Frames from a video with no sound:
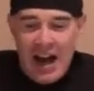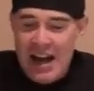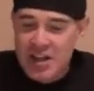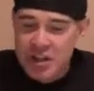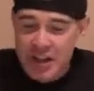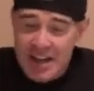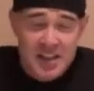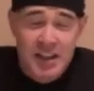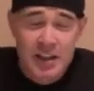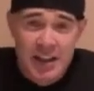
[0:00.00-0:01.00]
I
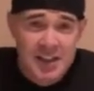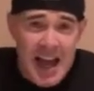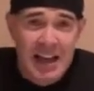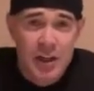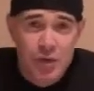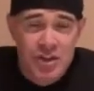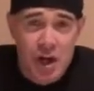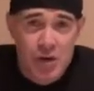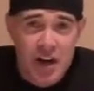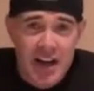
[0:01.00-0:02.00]
see exactly what's
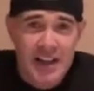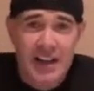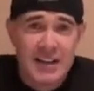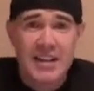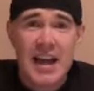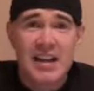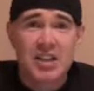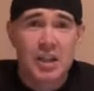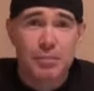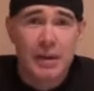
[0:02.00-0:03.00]
going on here.
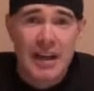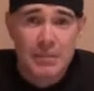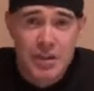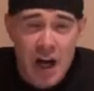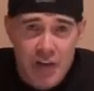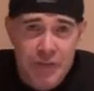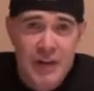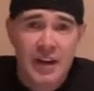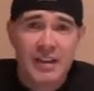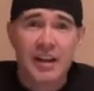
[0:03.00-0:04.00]
Indiana's going to play them
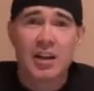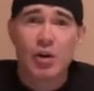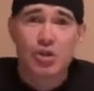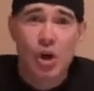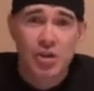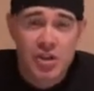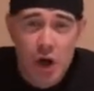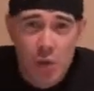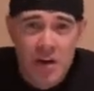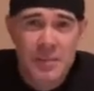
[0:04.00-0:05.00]
tough. They're going to go
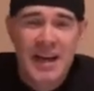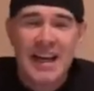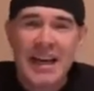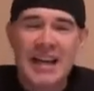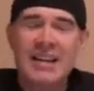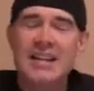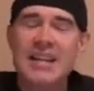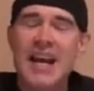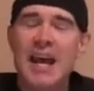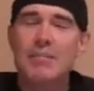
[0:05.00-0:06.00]
toe-to-toe with them. In
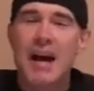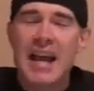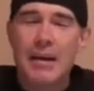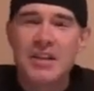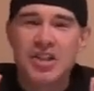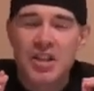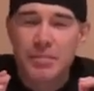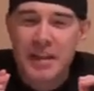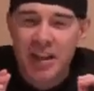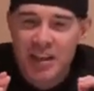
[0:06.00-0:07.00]
the end, Miami's going
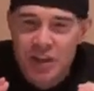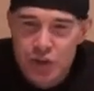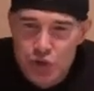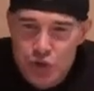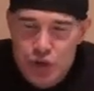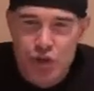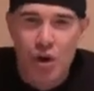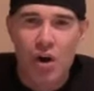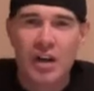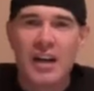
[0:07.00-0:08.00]
to be a little too
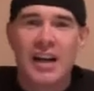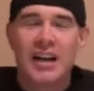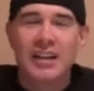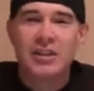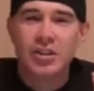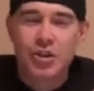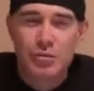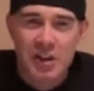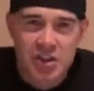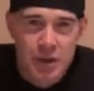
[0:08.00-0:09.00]
strong, a little too
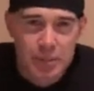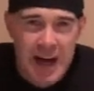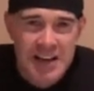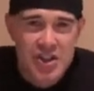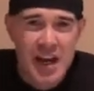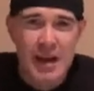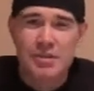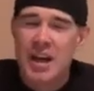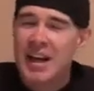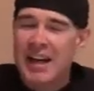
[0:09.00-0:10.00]
much LeBron
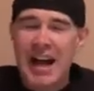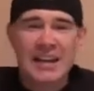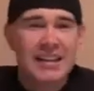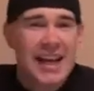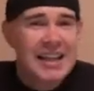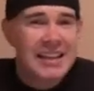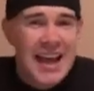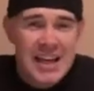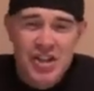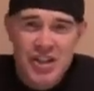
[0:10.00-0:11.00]
James, kind of like
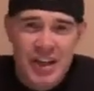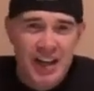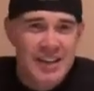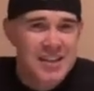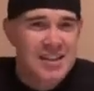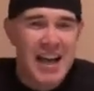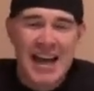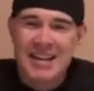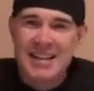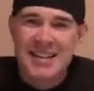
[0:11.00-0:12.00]
last year. This is
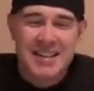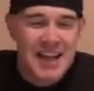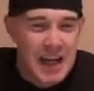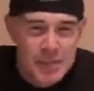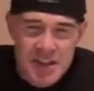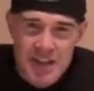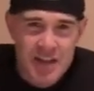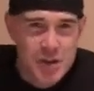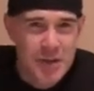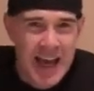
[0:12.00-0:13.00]
kind of the same
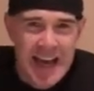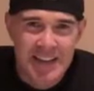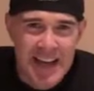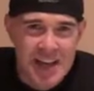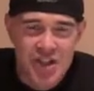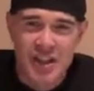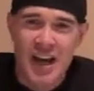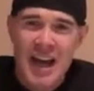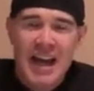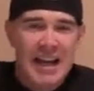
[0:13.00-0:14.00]
series we had last
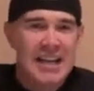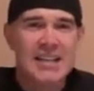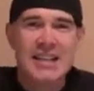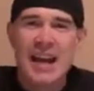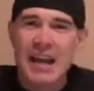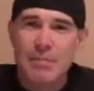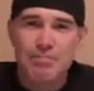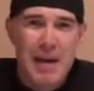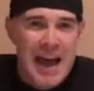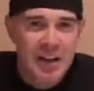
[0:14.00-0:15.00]
year. Indiana
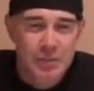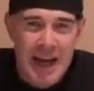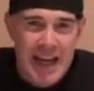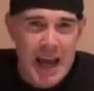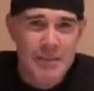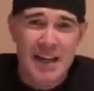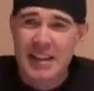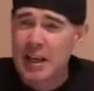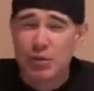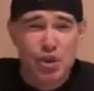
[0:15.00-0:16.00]
battled Miami. I
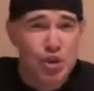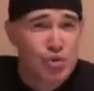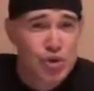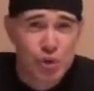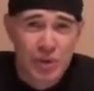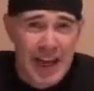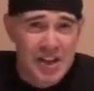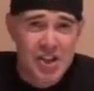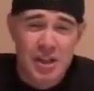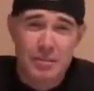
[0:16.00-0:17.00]
think it was 2-2
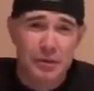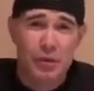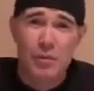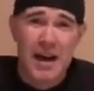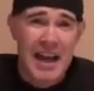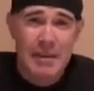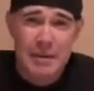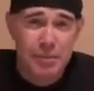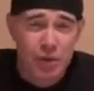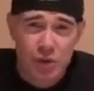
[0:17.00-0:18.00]
last year before
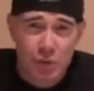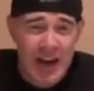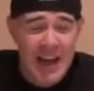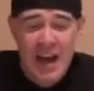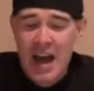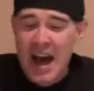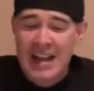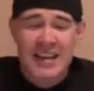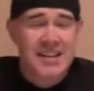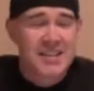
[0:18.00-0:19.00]
Miami pulled away.
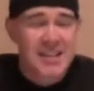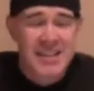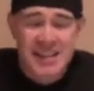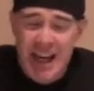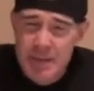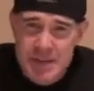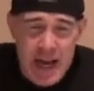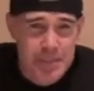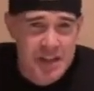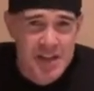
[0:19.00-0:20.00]
I think it's the same
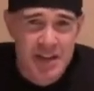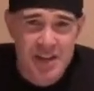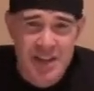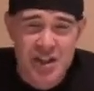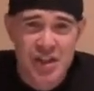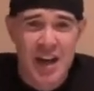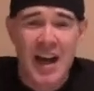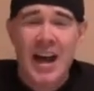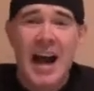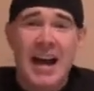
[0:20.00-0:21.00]
type of series this
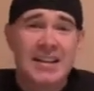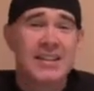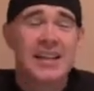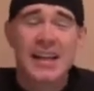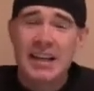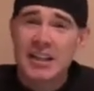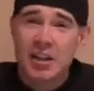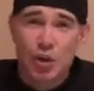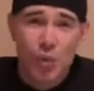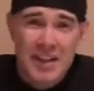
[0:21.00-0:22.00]
year. I think the Heat are
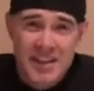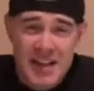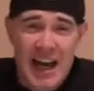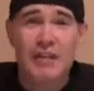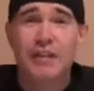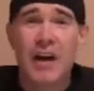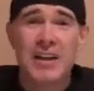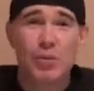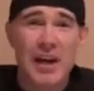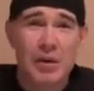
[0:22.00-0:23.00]
going to win tonight,
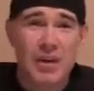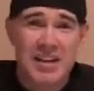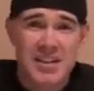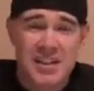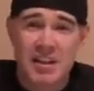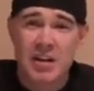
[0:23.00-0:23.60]
find a way to win this